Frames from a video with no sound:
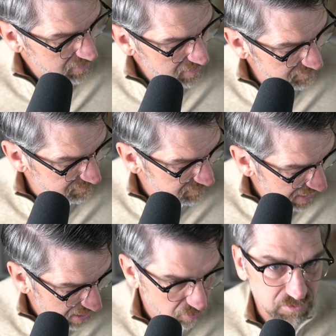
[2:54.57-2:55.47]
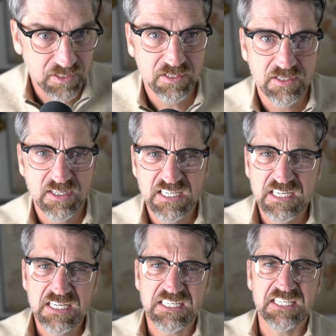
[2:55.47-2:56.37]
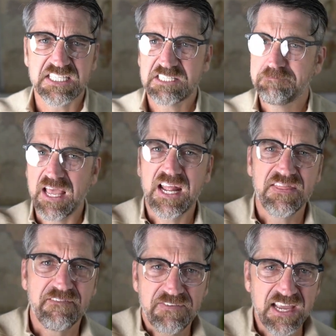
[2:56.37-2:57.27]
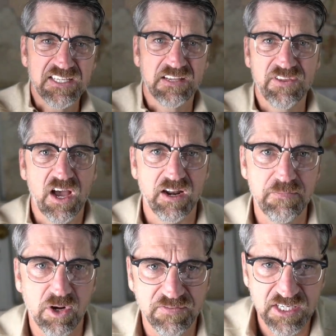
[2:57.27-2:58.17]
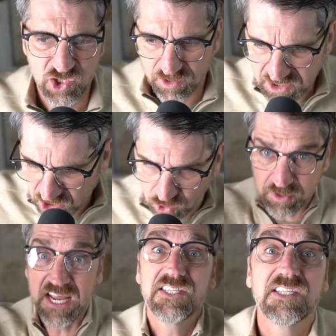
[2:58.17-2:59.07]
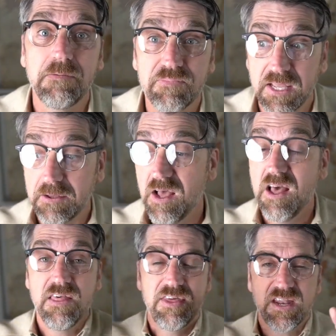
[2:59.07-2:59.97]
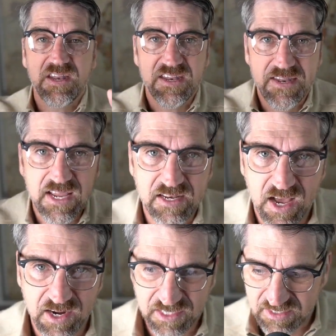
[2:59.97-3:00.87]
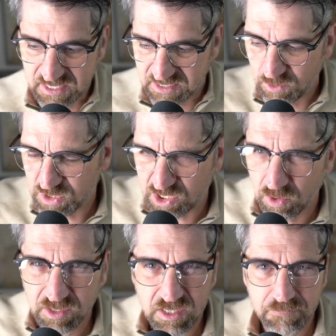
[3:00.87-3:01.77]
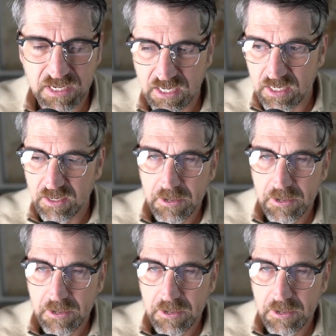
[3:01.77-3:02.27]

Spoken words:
he vowed to spit in the face of the automotive industry, to create something that did not exist. It was going to be